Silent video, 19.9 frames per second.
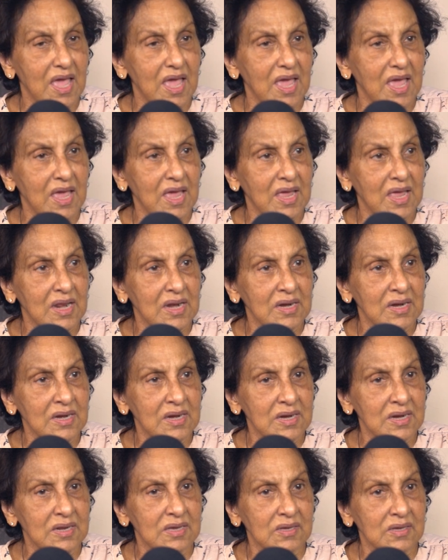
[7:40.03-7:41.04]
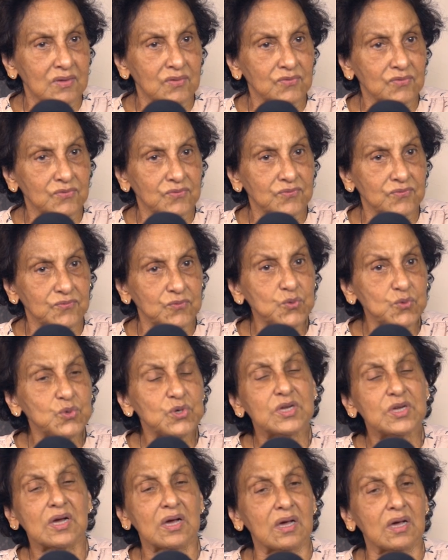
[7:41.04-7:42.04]
And
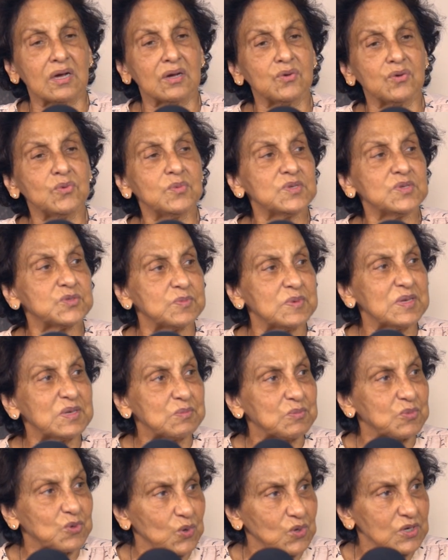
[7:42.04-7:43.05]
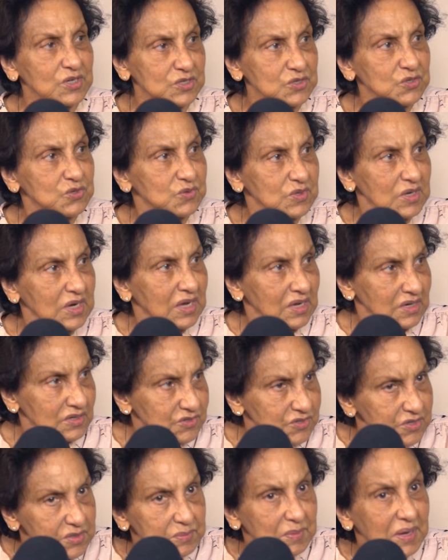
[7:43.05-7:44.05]
food cargo was being brought into the
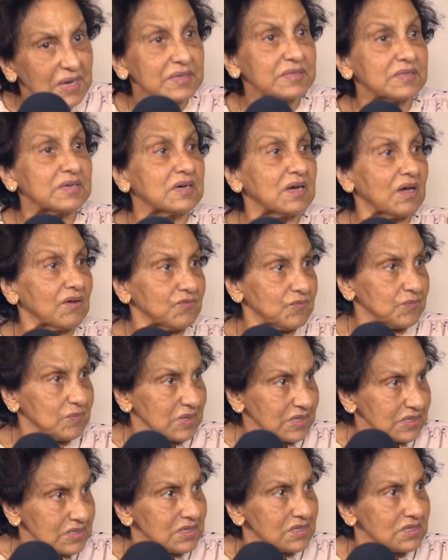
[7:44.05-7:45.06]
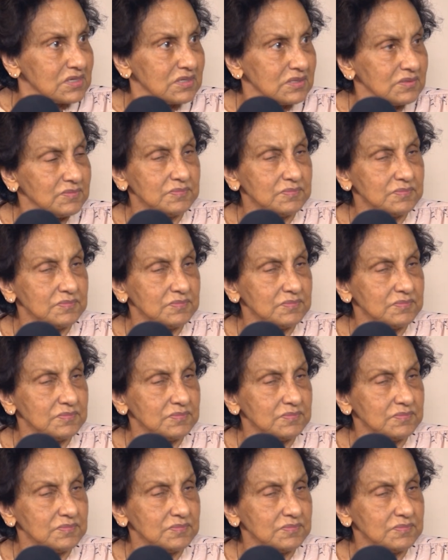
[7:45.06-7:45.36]
country by the government.